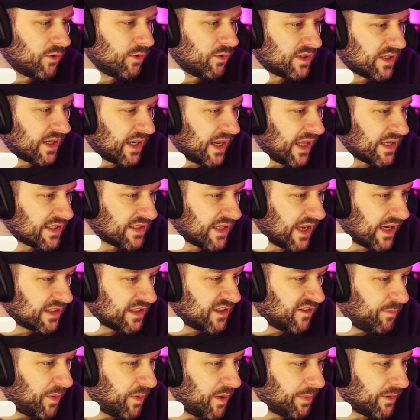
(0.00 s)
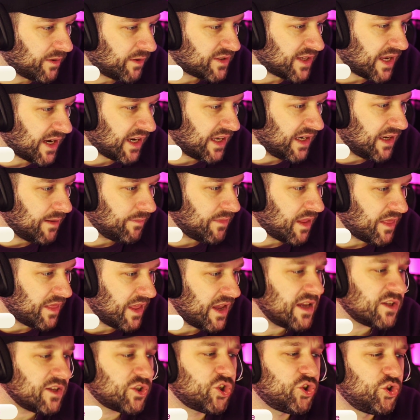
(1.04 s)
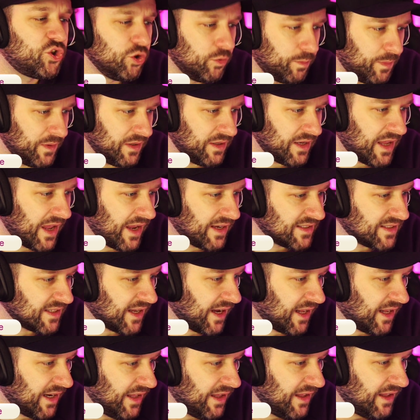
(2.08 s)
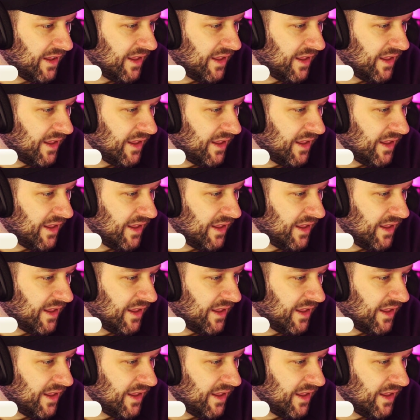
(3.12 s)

is a class act. If people are attacking him, then they are stupid. Exactly.